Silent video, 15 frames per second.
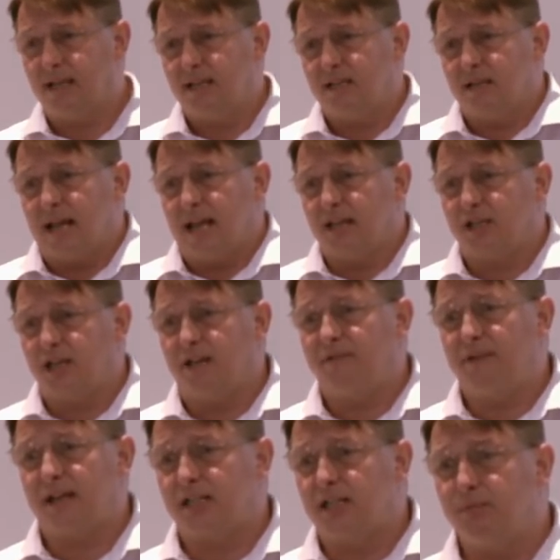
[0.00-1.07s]
isn't actually
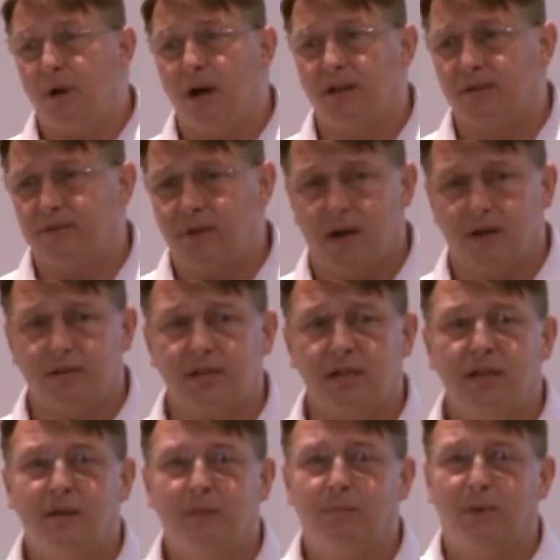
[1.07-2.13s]
affected by the virus,